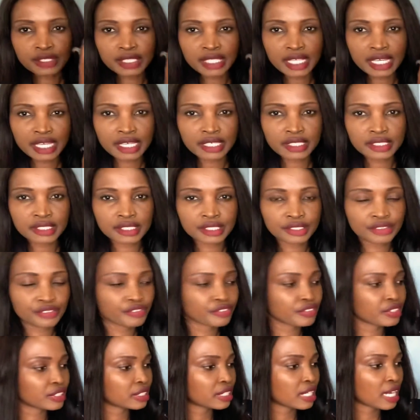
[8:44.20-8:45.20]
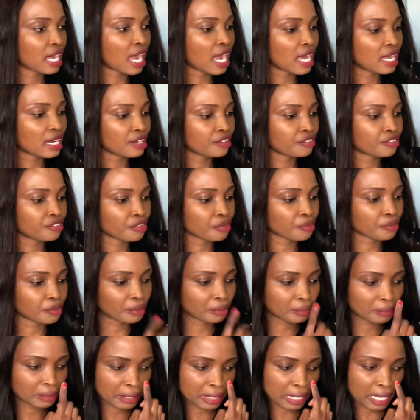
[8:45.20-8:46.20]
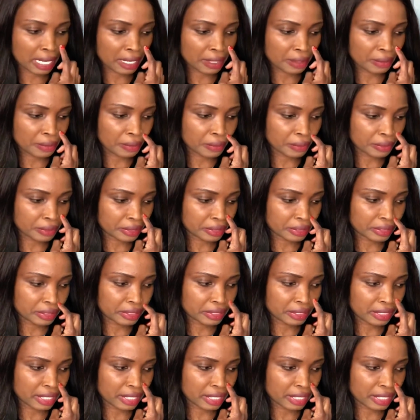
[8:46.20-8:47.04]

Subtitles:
a different color from the one I ordered.